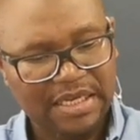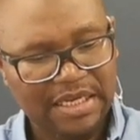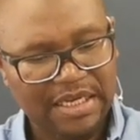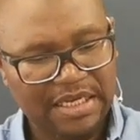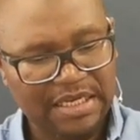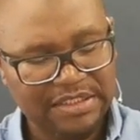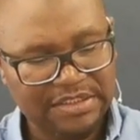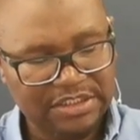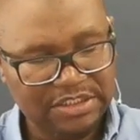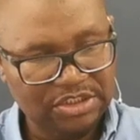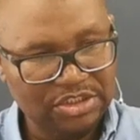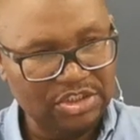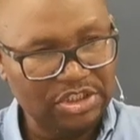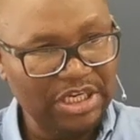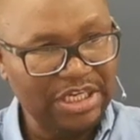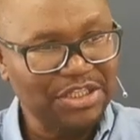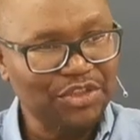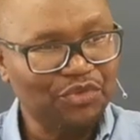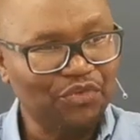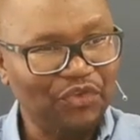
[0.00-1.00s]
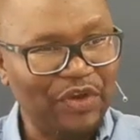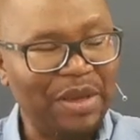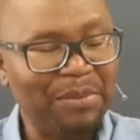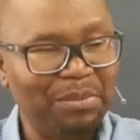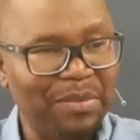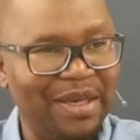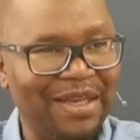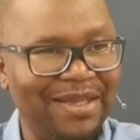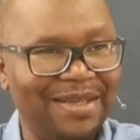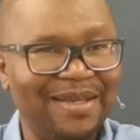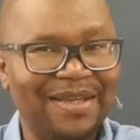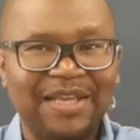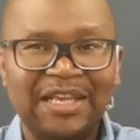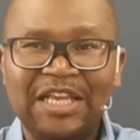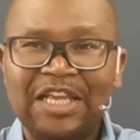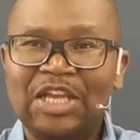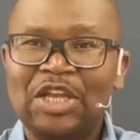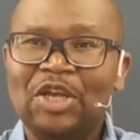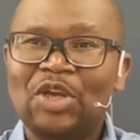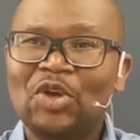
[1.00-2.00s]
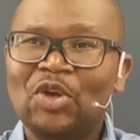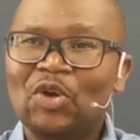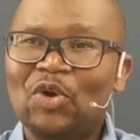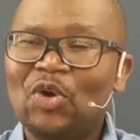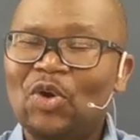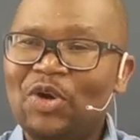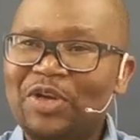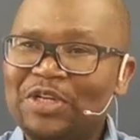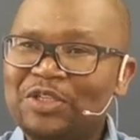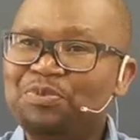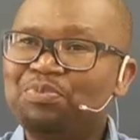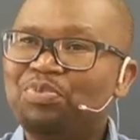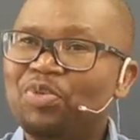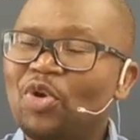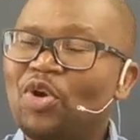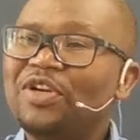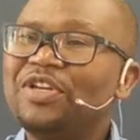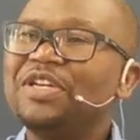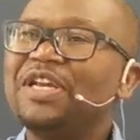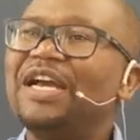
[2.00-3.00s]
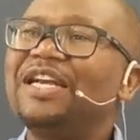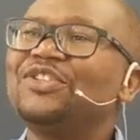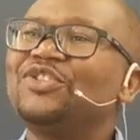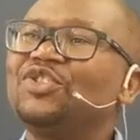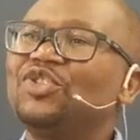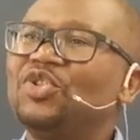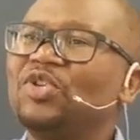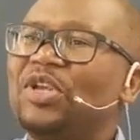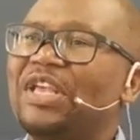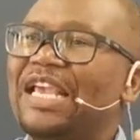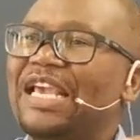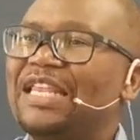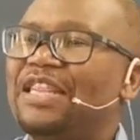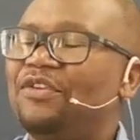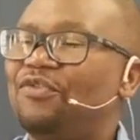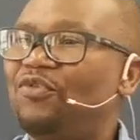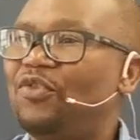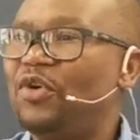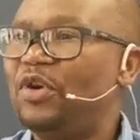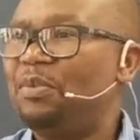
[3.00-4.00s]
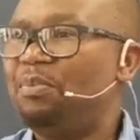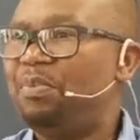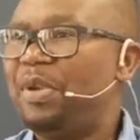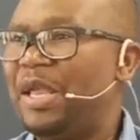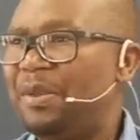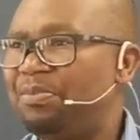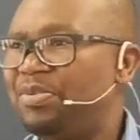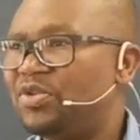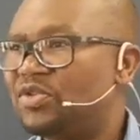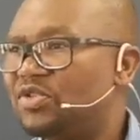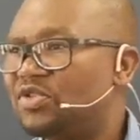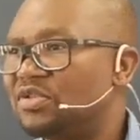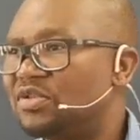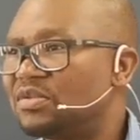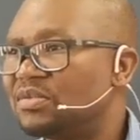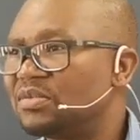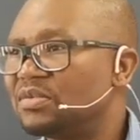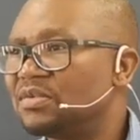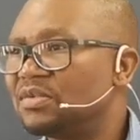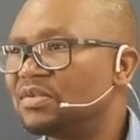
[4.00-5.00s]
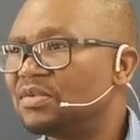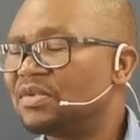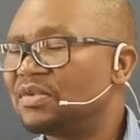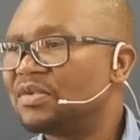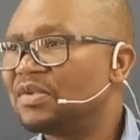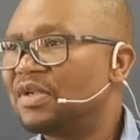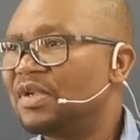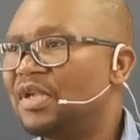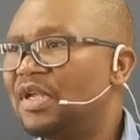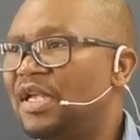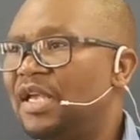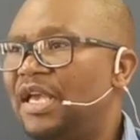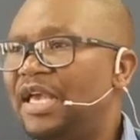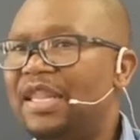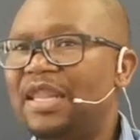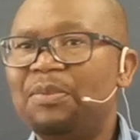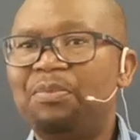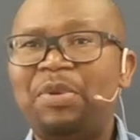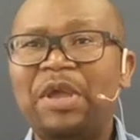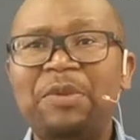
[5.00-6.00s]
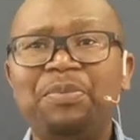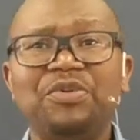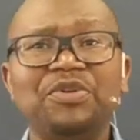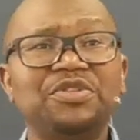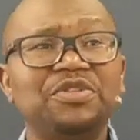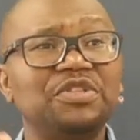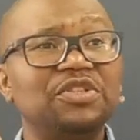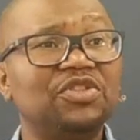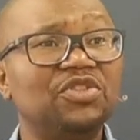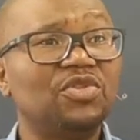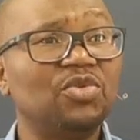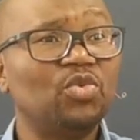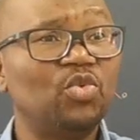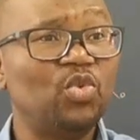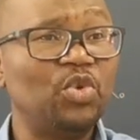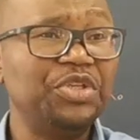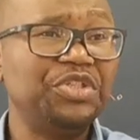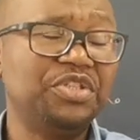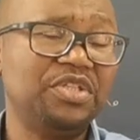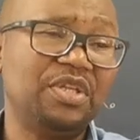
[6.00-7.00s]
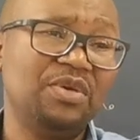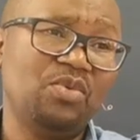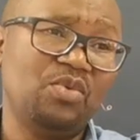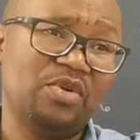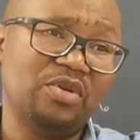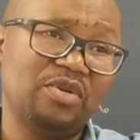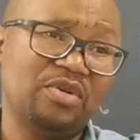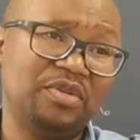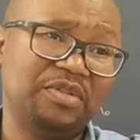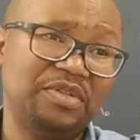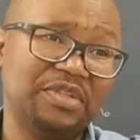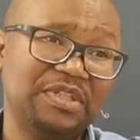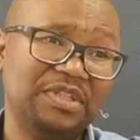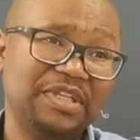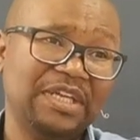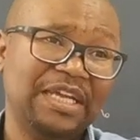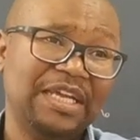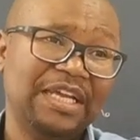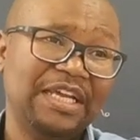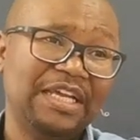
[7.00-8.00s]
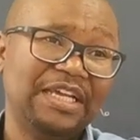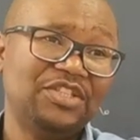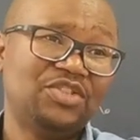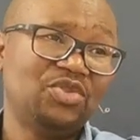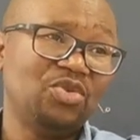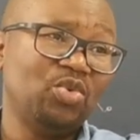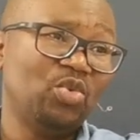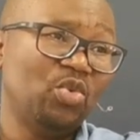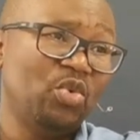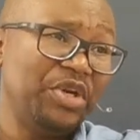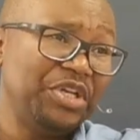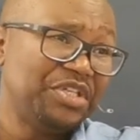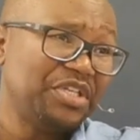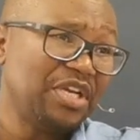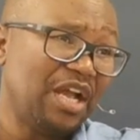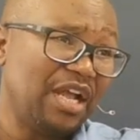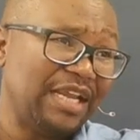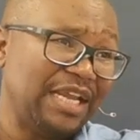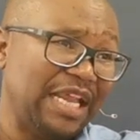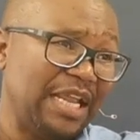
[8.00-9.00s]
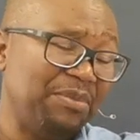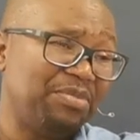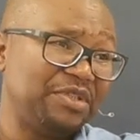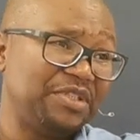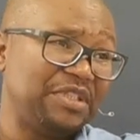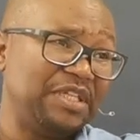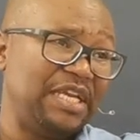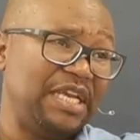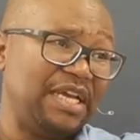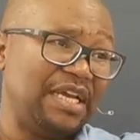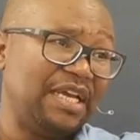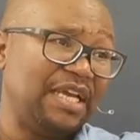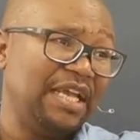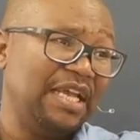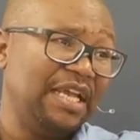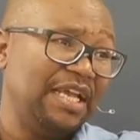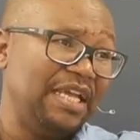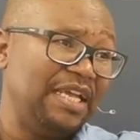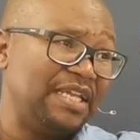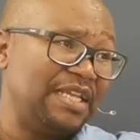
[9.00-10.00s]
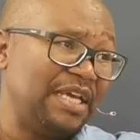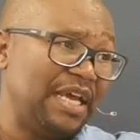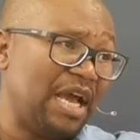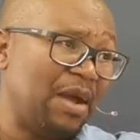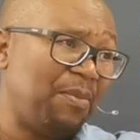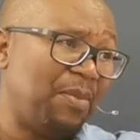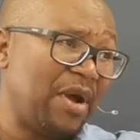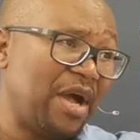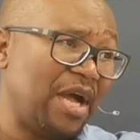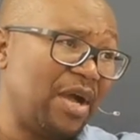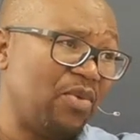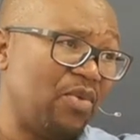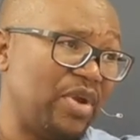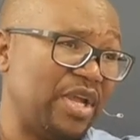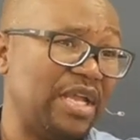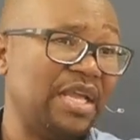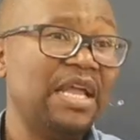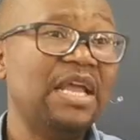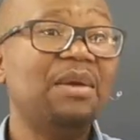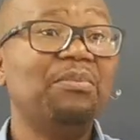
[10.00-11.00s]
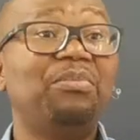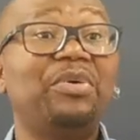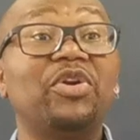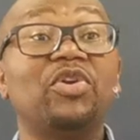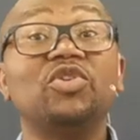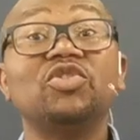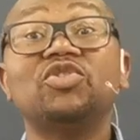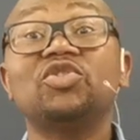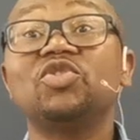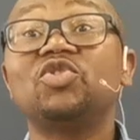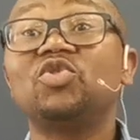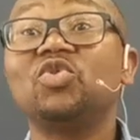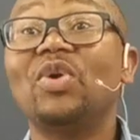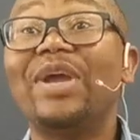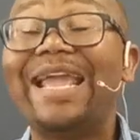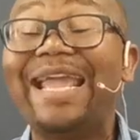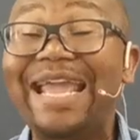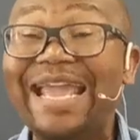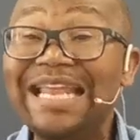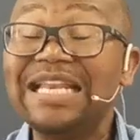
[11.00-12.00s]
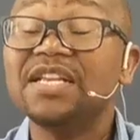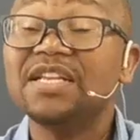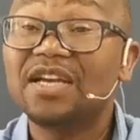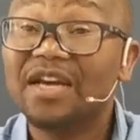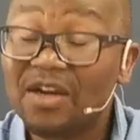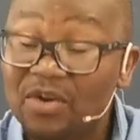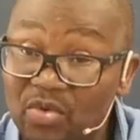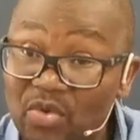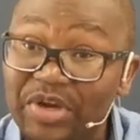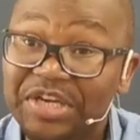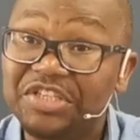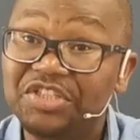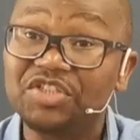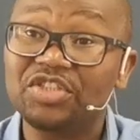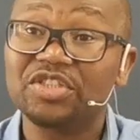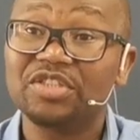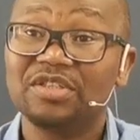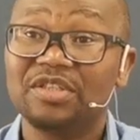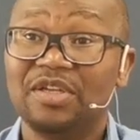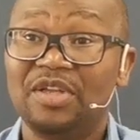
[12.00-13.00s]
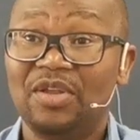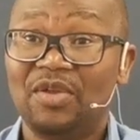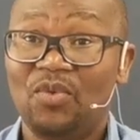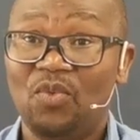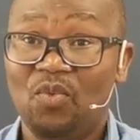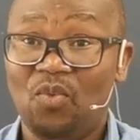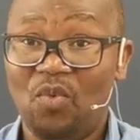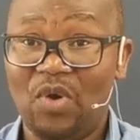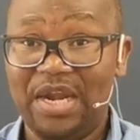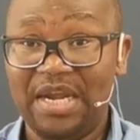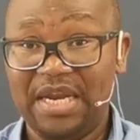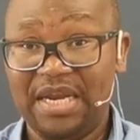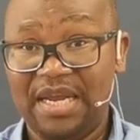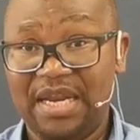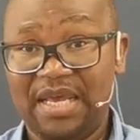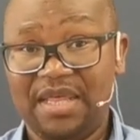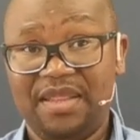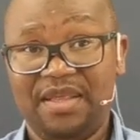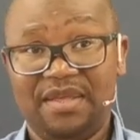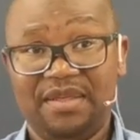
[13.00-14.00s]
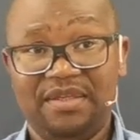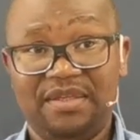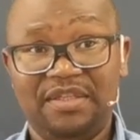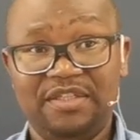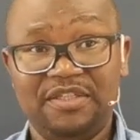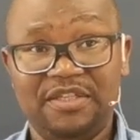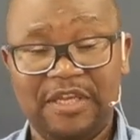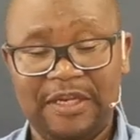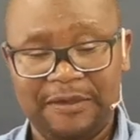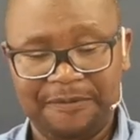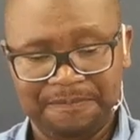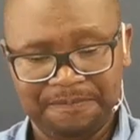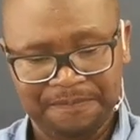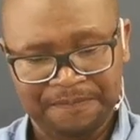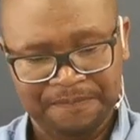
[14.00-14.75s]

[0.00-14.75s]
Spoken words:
As a church family, God has brought us together for a purpose. And the purpose is to reach the world, is to reach our neighbors here in the Upper Highway, but also to encourage one another, isn't it?